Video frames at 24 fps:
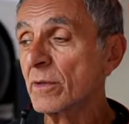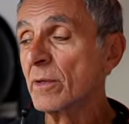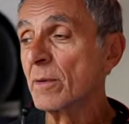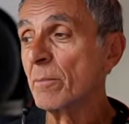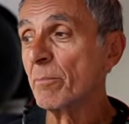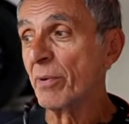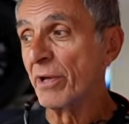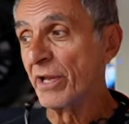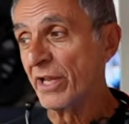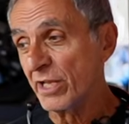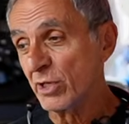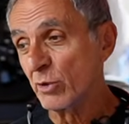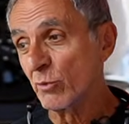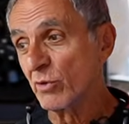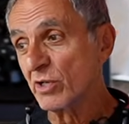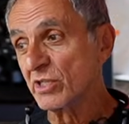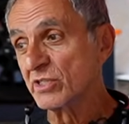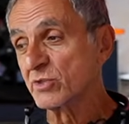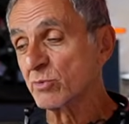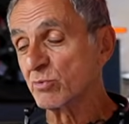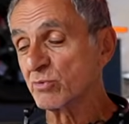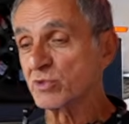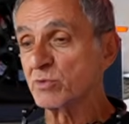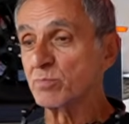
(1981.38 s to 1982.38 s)
But
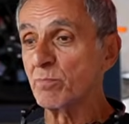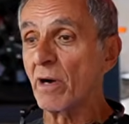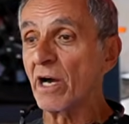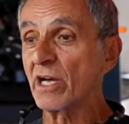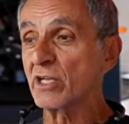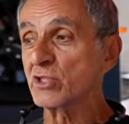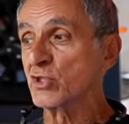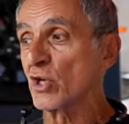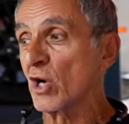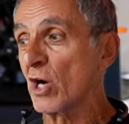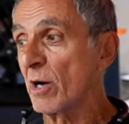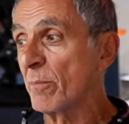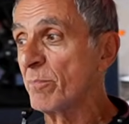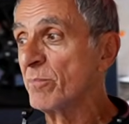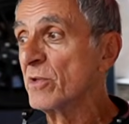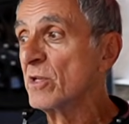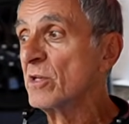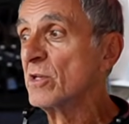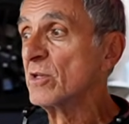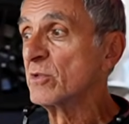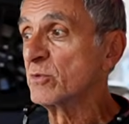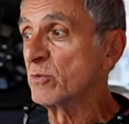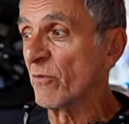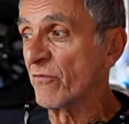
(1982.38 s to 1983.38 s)
anyways, it was my job
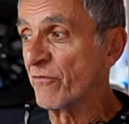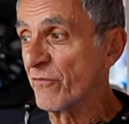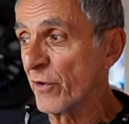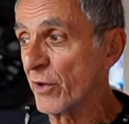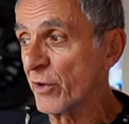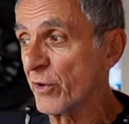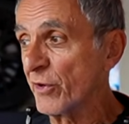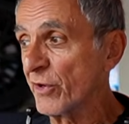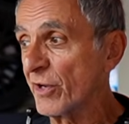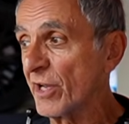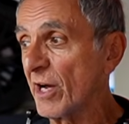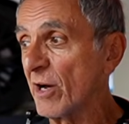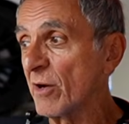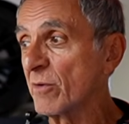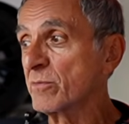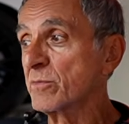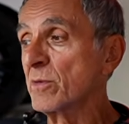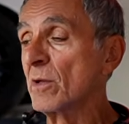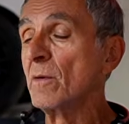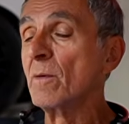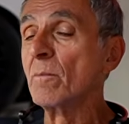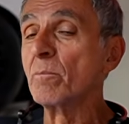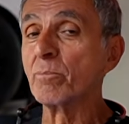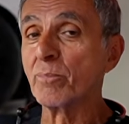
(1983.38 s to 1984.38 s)
to figure it out,
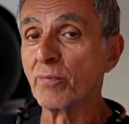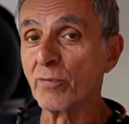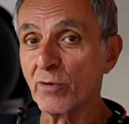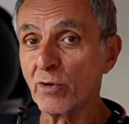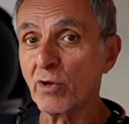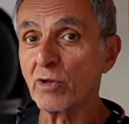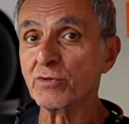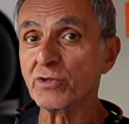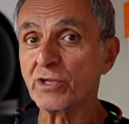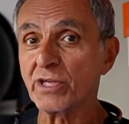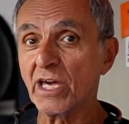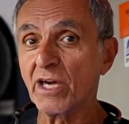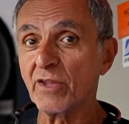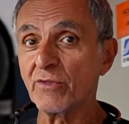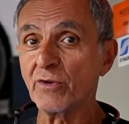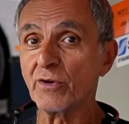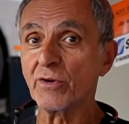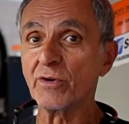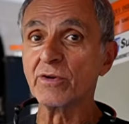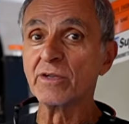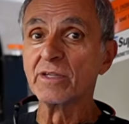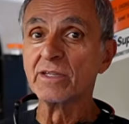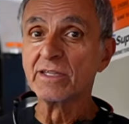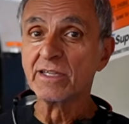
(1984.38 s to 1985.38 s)
put it all
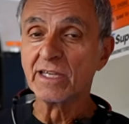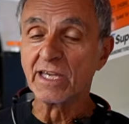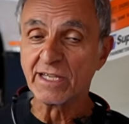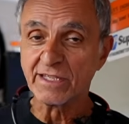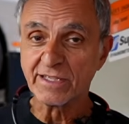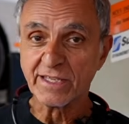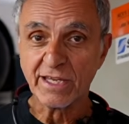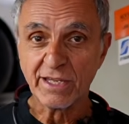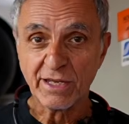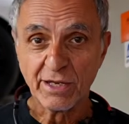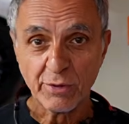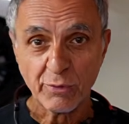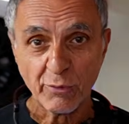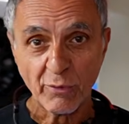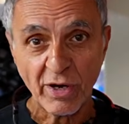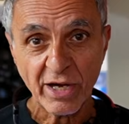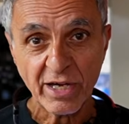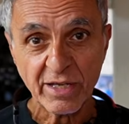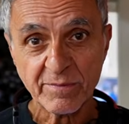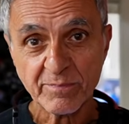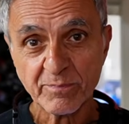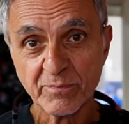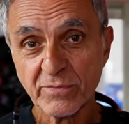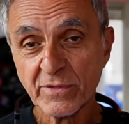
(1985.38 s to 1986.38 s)
together, and get it
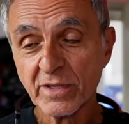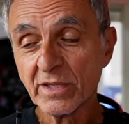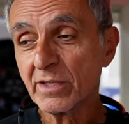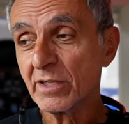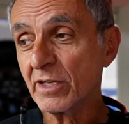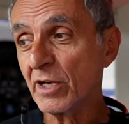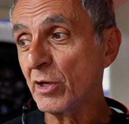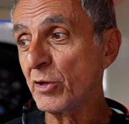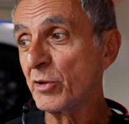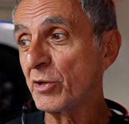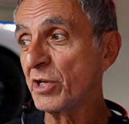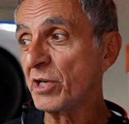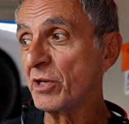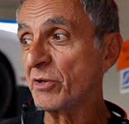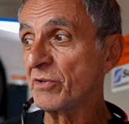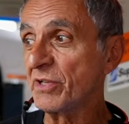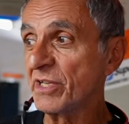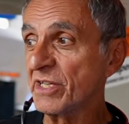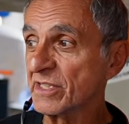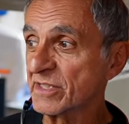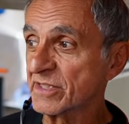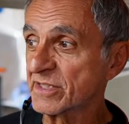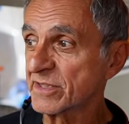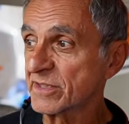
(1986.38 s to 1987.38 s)
right. And here it
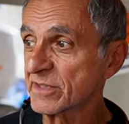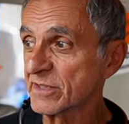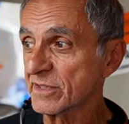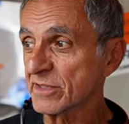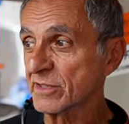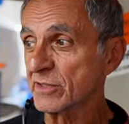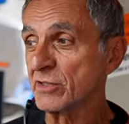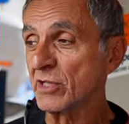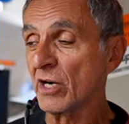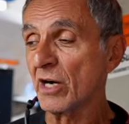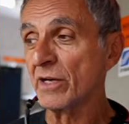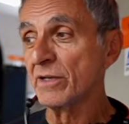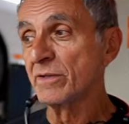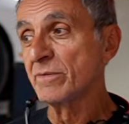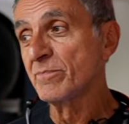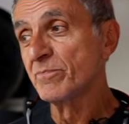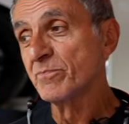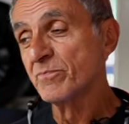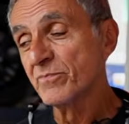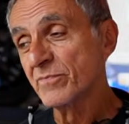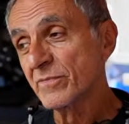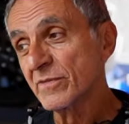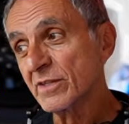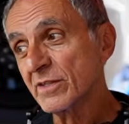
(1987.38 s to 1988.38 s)
is, done.
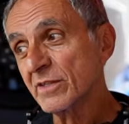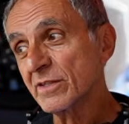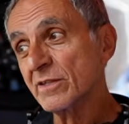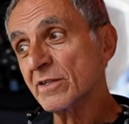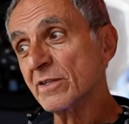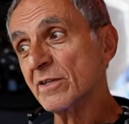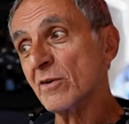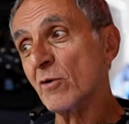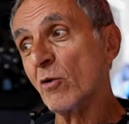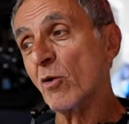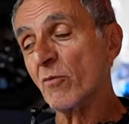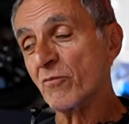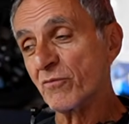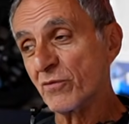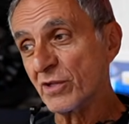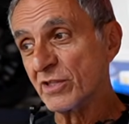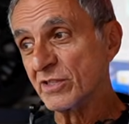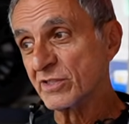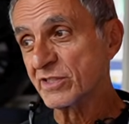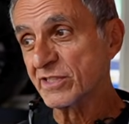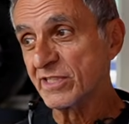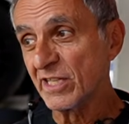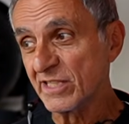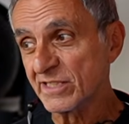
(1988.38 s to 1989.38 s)
Hopefully
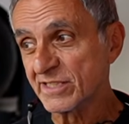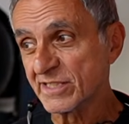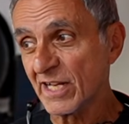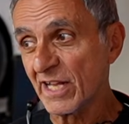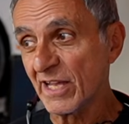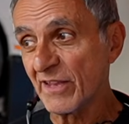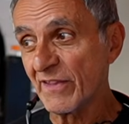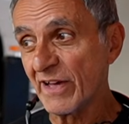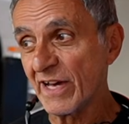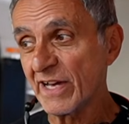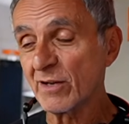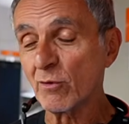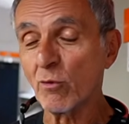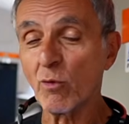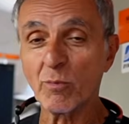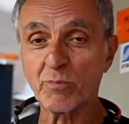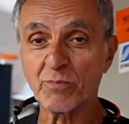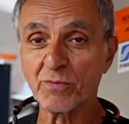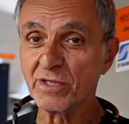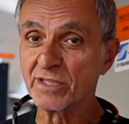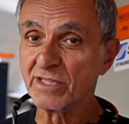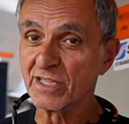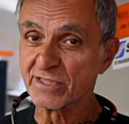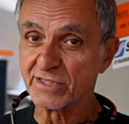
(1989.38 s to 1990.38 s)
it stays like that.
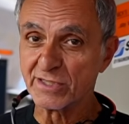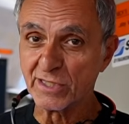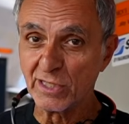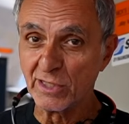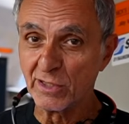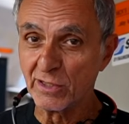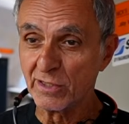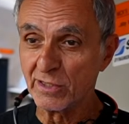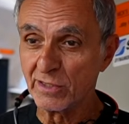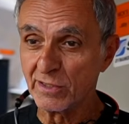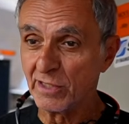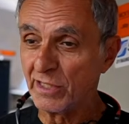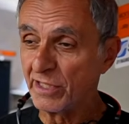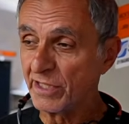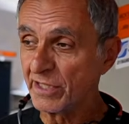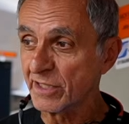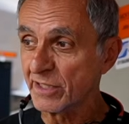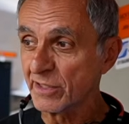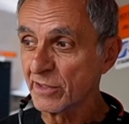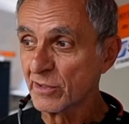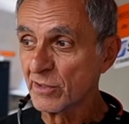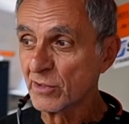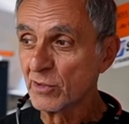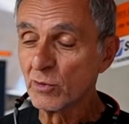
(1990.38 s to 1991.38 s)
Hopefully it doesn't leak.
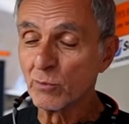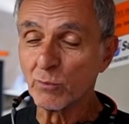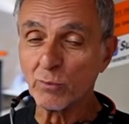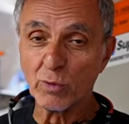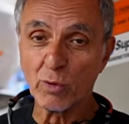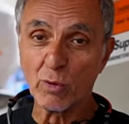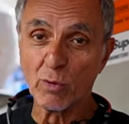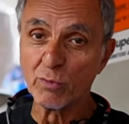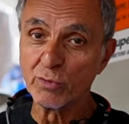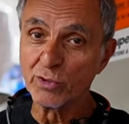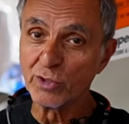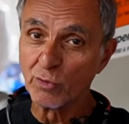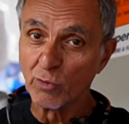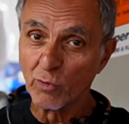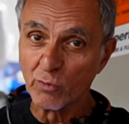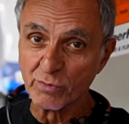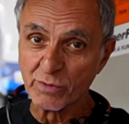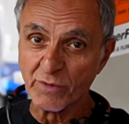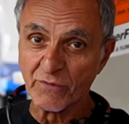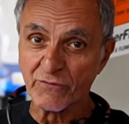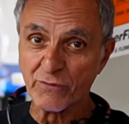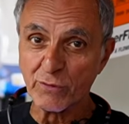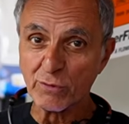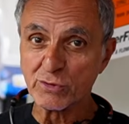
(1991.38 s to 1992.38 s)
We'll only know in
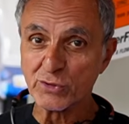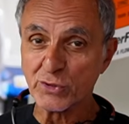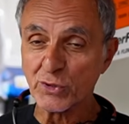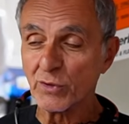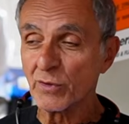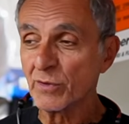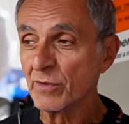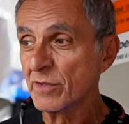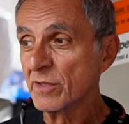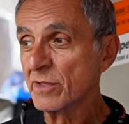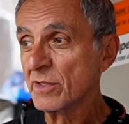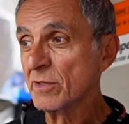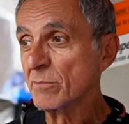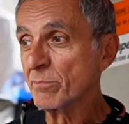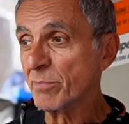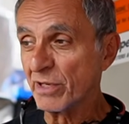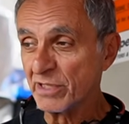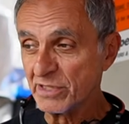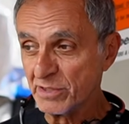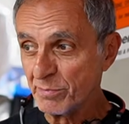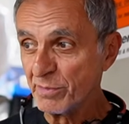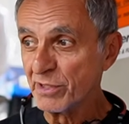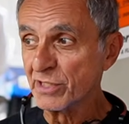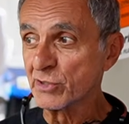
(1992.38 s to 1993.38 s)
the future. But
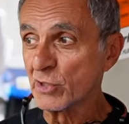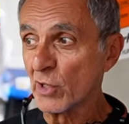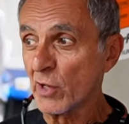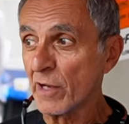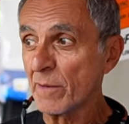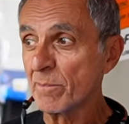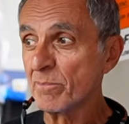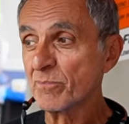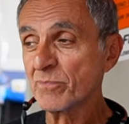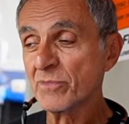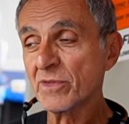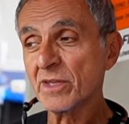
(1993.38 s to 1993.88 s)
in the meantime,